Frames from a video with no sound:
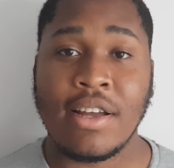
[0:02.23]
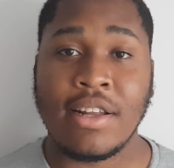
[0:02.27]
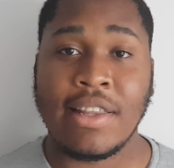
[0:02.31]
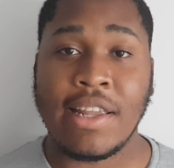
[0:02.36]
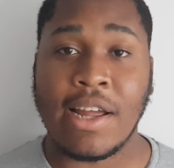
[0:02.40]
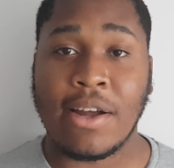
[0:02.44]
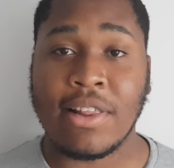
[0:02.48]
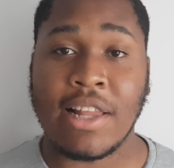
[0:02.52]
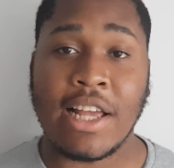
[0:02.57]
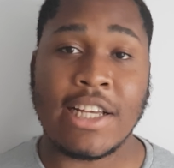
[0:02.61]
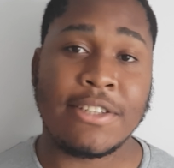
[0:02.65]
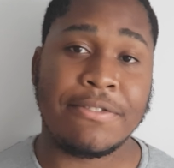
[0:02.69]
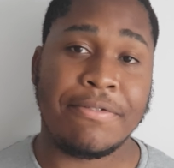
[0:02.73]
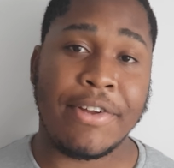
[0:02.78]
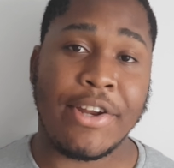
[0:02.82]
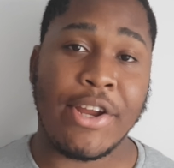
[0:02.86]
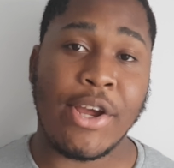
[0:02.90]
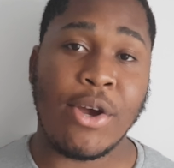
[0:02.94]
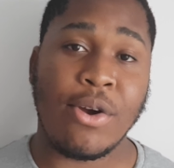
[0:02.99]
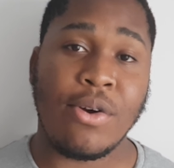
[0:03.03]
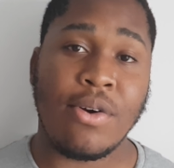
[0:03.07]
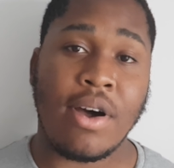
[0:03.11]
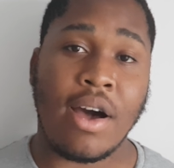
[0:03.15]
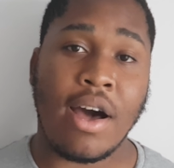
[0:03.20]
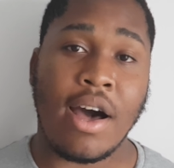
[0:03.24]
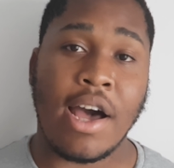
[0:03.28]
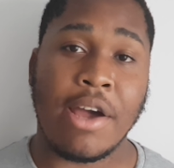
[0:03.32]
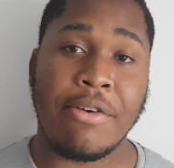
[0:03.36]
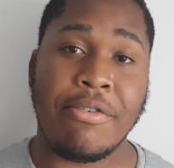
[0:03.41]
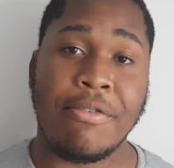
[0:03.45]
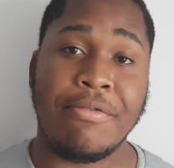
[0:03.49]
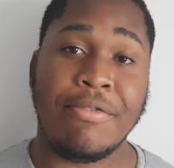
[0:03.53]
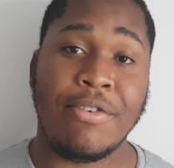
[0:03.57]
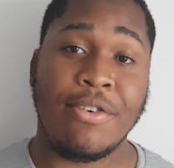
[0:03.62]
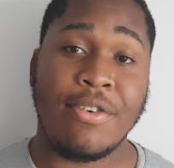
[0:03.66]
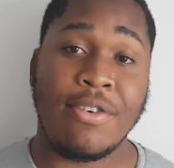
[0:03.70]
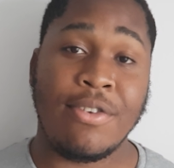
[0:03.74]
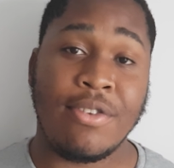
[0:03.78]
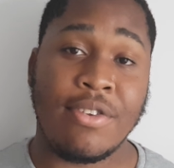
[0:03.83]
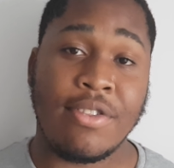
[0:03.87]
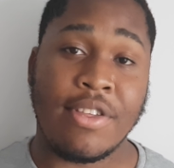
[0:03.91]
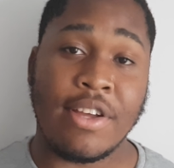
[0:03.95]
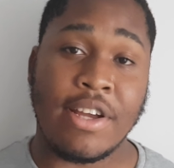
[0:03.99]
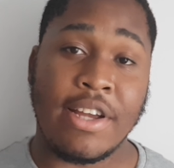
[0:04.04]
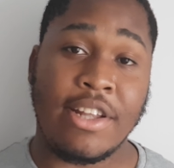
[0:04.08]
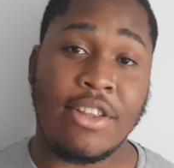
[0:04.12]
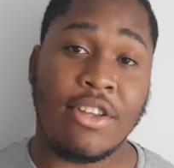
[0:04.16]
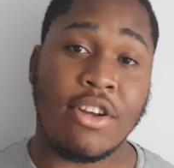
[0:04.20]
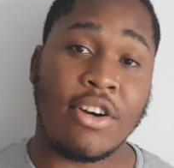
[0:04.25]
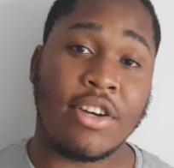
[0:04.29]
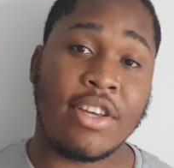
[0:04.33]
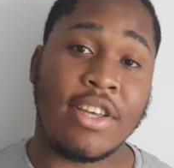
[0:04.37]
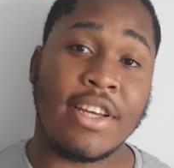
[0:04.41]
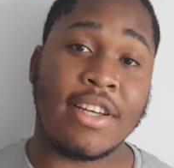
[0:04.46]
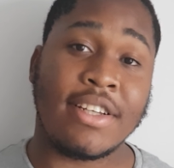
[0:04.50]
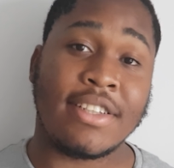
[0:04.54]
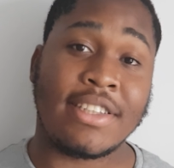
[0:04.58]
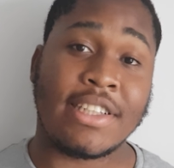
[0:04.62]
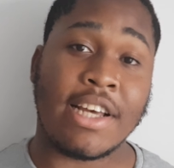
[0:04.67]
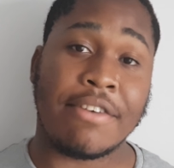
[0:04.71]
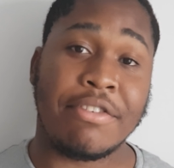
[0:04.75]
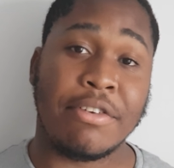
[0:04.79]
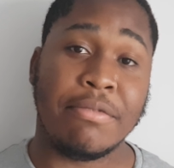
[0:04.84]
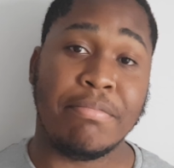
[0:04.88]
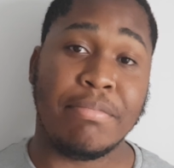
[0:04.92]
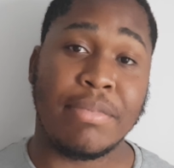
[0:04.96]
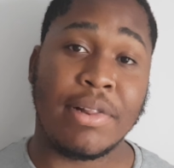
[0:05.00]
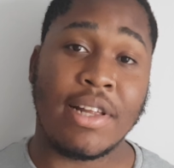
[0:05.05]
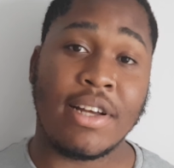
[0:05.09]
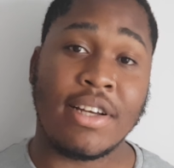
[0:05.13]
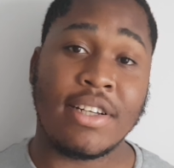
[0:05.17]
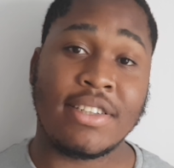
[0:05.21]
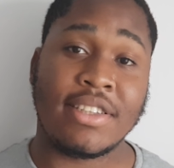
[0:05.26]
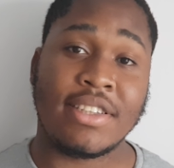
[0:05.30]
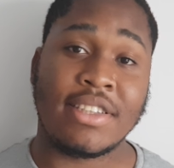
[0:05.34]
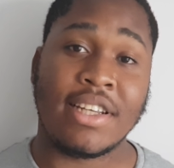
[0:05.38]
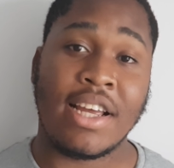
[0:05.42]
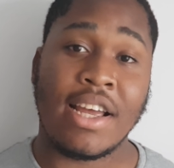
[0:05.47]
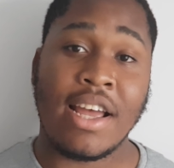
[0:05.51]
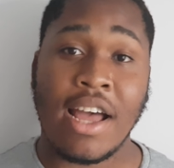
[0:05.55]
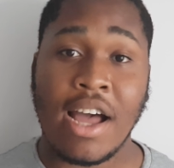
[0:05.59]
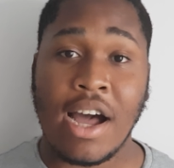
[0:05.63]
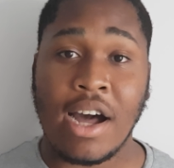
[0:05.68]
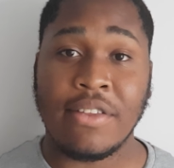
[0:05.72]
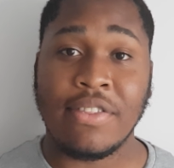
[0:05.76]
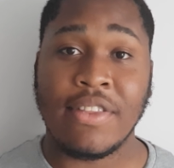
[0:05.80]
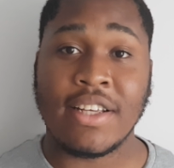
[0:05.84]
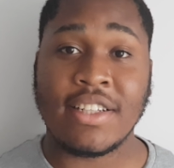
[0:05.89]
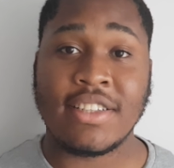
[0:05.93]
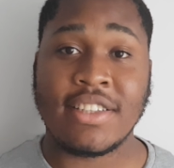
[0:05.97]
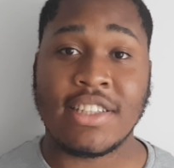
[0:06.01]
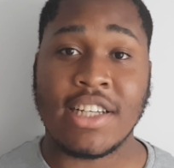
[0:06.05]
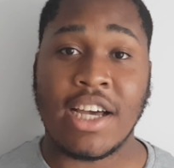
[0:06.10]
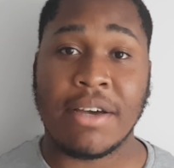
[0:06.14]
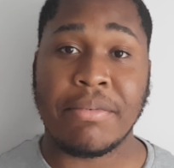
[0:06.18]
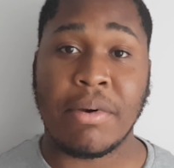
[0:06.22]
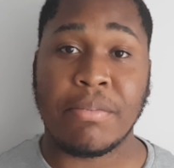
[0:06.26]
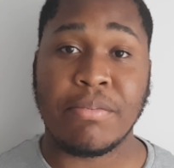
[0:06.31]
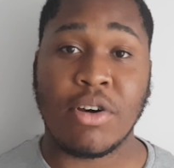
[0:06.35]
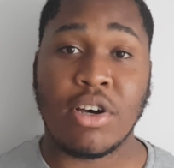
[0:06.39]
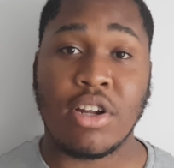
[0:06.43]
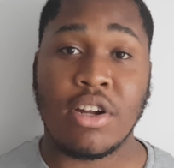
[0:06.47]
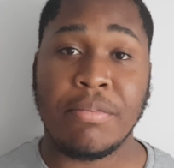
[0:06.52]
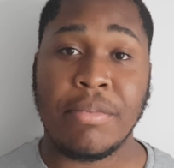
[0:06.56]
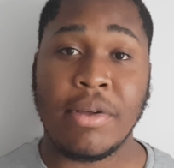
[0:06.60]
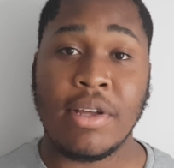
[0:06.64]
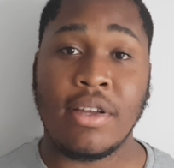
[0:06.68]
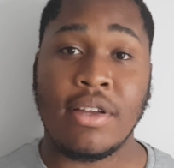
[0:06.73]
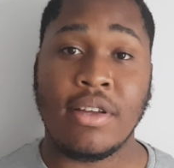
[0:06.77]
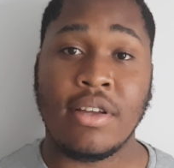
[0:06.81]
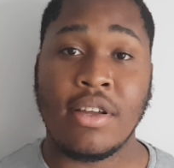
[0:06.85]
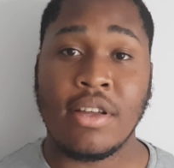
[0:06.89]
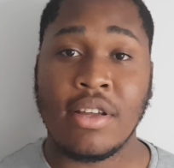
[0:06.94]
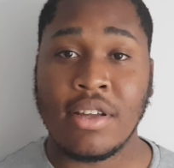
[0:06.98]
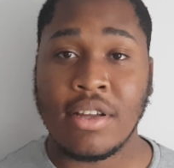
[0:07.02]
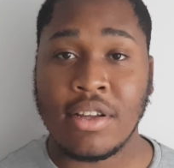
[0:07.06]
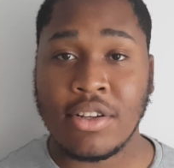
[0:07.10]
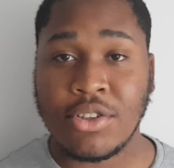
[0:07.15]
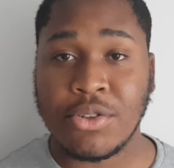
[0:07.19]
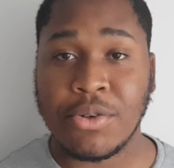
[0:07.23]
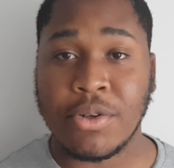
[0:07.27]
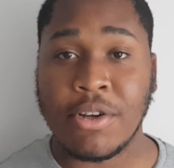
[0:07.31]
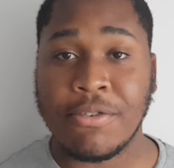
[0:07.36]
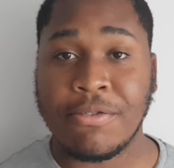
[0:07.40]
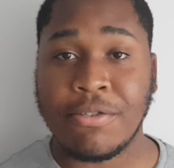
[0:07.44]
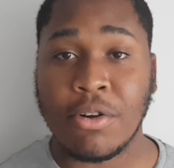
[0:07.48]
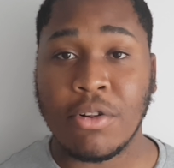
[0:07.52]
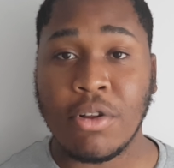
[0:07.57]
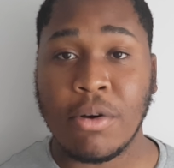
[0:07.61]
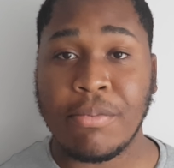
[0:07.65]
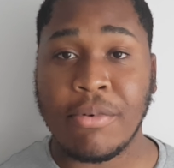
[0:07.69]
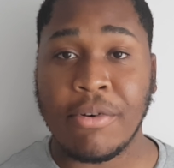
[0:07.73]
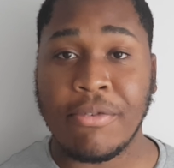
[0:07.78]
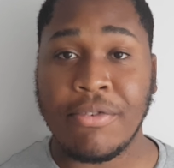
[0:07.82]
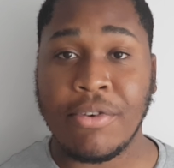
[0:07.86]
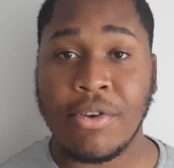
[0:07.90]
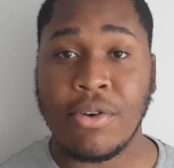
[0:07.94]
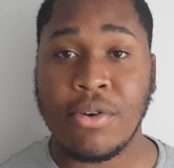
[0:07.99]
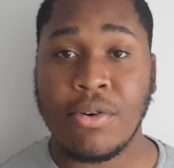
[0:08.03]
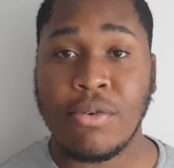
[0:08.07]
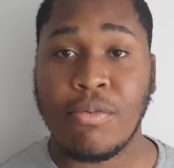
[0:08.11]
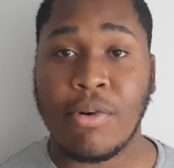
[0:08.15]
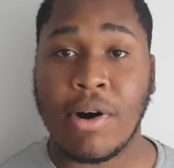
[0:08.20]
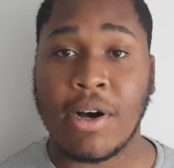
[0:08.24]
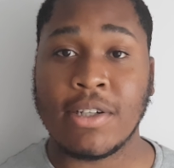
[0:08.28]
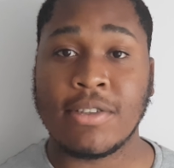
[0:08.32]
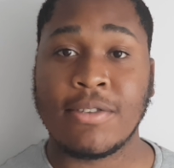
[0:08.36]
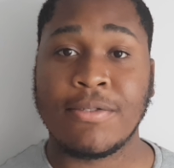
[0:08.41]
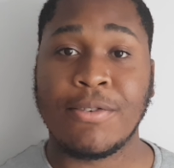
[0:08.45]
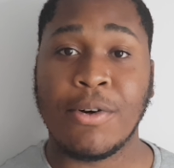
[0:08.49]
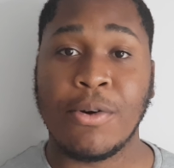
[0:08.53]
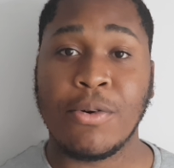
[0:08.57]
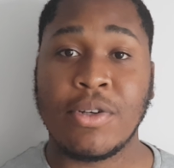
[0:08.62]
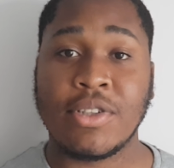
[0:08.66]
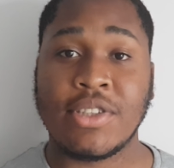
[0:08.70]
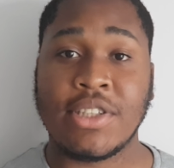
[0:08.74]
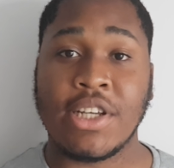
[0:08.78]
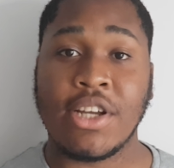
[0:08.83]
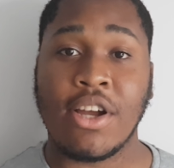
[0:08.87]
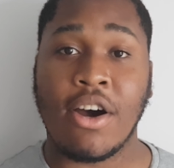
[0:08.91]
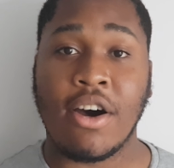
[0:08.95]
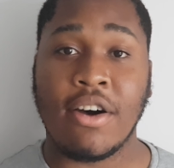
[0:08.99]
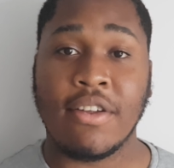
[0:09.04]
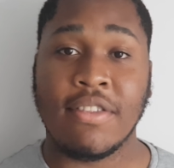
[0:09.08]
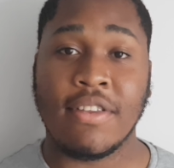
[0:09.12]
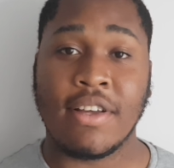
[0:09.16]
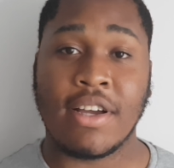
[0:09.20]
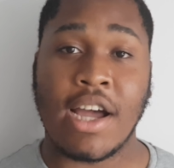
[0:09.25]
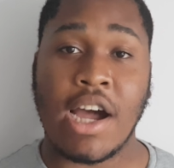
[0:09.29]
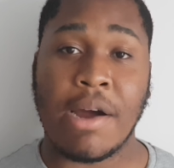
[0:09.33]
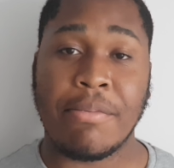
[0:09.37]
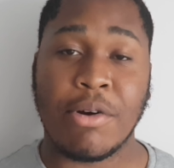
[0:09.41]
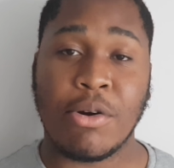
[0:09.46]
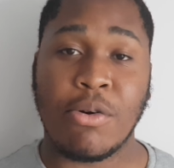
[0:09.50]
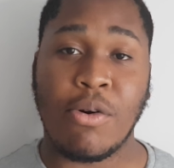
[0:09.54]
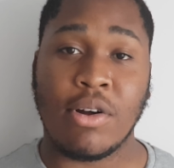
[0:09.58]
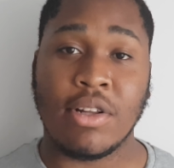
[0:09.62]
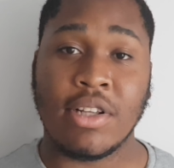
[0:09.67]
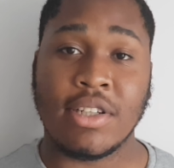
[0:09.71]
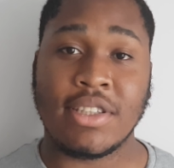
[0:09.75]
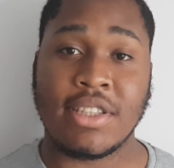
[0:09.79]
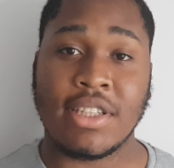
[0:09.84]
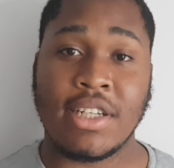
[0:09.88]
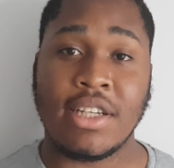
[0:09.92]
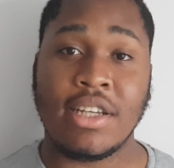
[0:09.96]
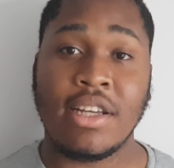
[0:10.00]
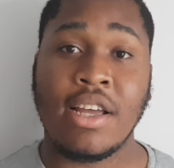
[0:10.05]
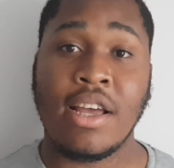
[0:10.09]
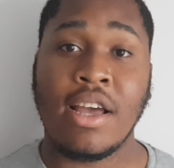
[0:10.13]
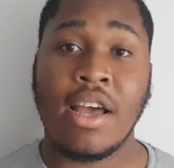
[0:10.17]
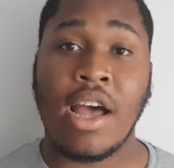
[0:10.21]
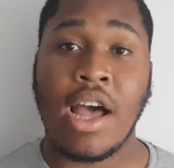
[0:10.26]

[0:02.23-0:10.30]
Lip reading: Now last video I reviewed the Nokia 7 Plus and this time I'm going to be doing a follow-up review whilst focusing on the camera quality.